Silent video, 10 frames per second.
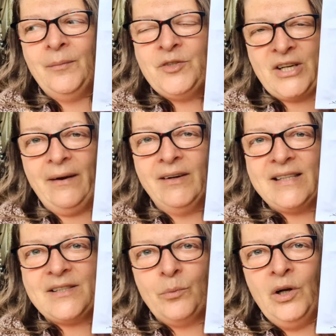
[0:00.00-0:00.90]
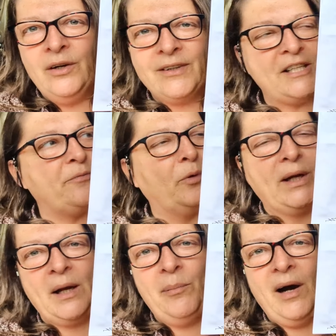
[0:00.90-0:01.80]
Jarrett's world is
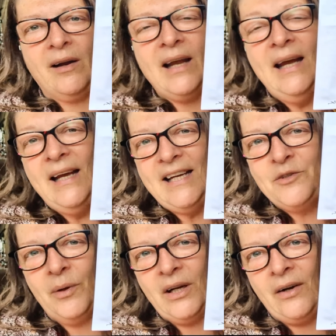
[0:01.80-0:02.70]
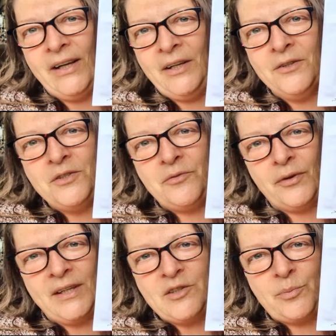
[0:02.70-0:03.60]
falling apart is what I used
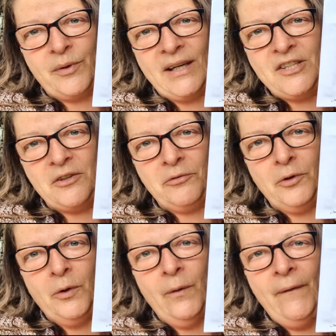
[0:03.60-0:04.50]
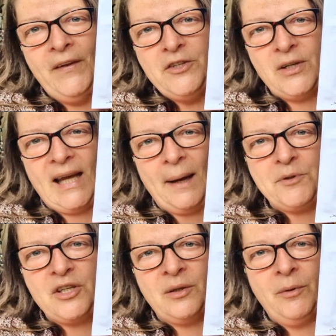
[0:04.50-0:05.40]
for inspiration, to
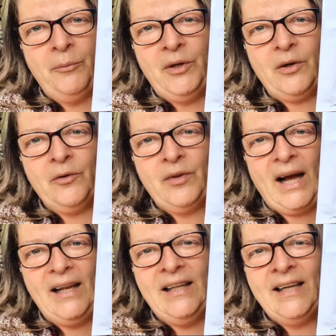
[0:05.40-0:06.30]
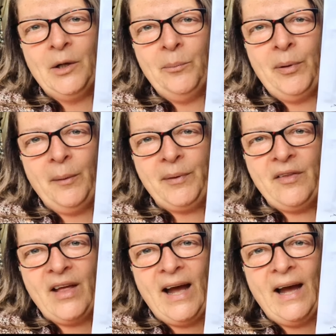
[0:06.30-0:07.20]
capture the moment of that little puppy
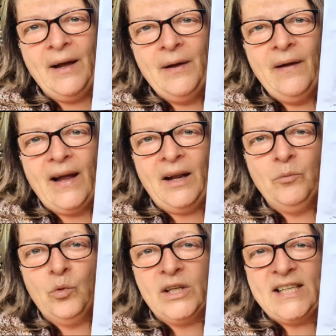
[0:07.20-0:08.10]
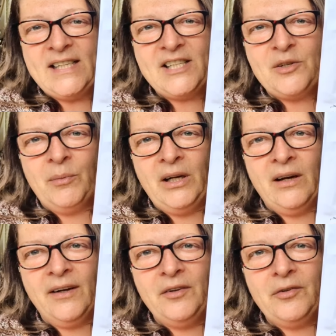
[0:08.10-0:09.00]
there and what it did to my
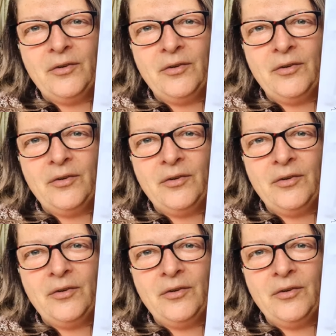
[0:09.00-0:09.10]
life.